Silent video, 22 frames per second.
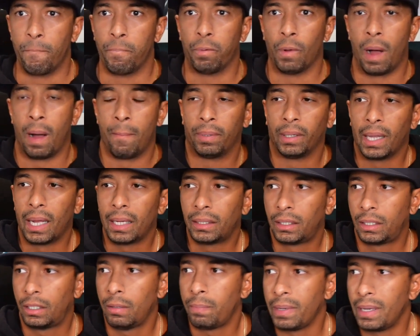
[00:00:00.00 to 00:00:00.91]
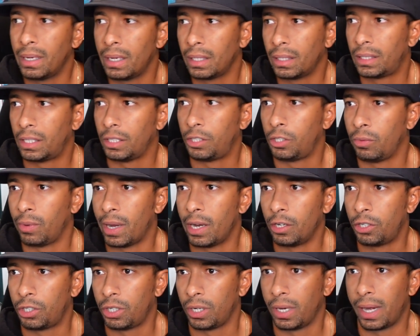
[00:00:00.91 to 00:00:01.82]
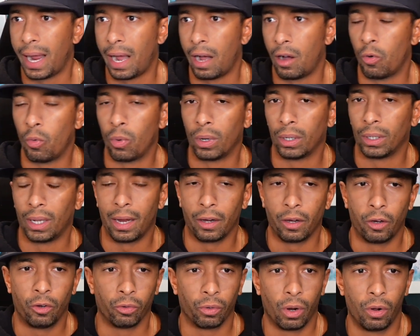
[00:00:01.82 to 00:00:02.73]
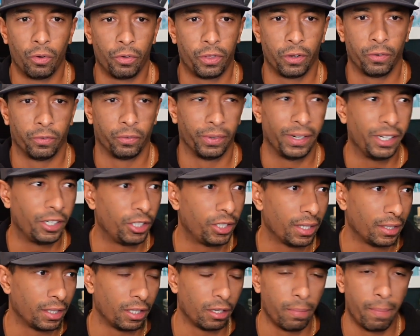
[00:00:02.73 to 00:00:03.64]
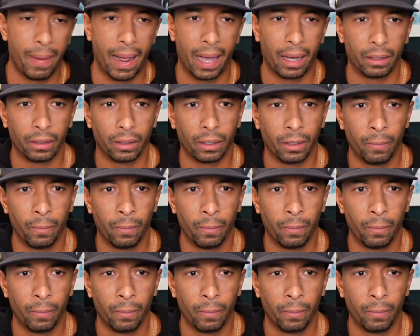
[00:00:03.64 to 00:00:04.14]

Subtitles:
I'm blessed to be in a situation now where like growth of reach doesn't matter